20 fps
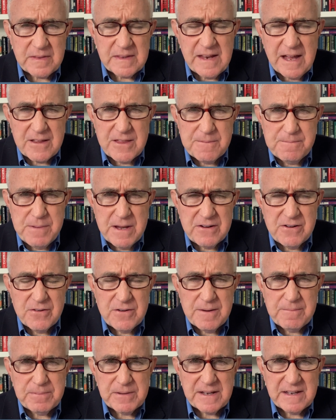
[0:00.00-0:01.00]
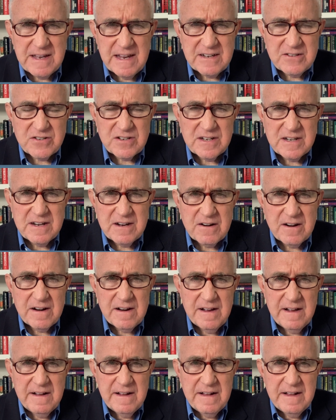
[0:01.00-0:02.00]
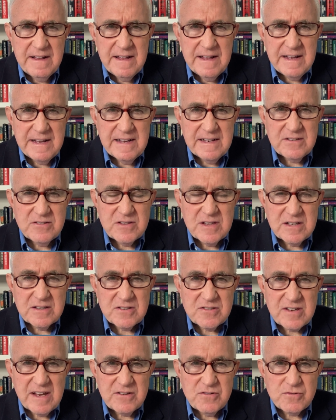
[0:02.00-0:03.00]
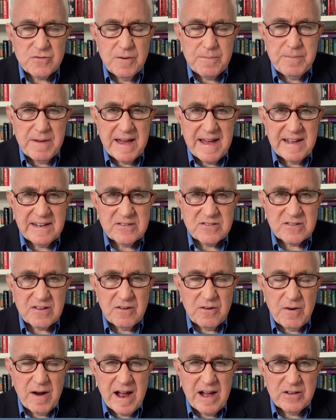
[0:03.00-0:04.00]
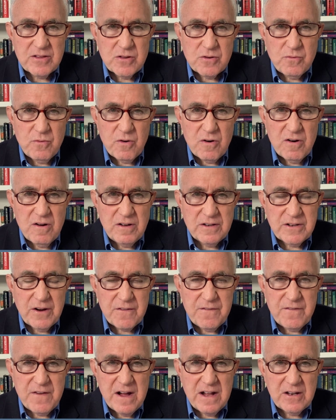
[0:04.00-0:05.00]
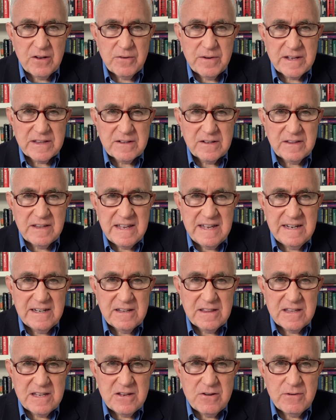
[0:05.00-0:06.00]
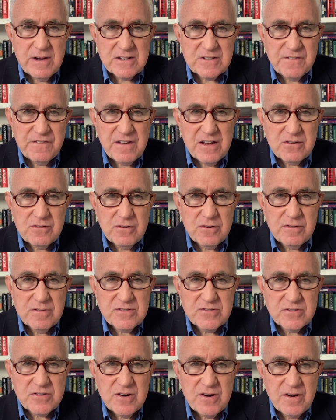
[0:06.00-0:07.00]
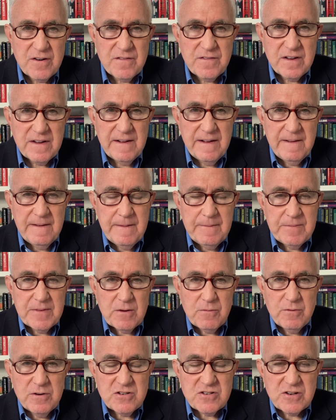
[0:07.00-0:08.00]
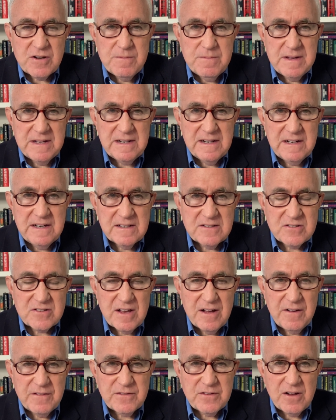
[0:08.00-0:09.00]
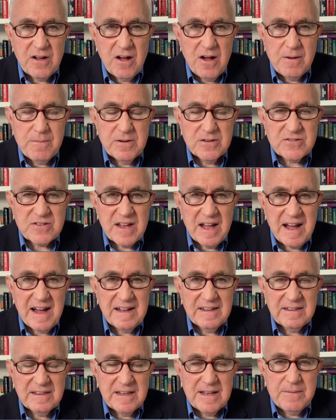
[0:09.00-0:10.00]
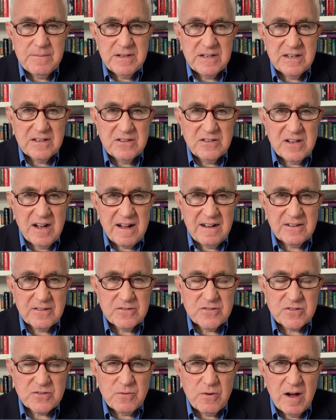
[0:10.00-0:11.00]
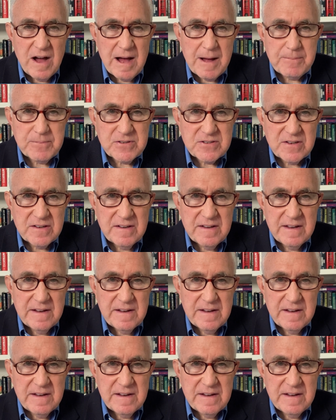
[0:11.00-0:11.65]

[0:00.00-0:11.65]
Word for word: Now, the bigger implication here is that central banks around the world are following the lead of the US Federal Reserve, which committed itself to almost unlimited dollar swaps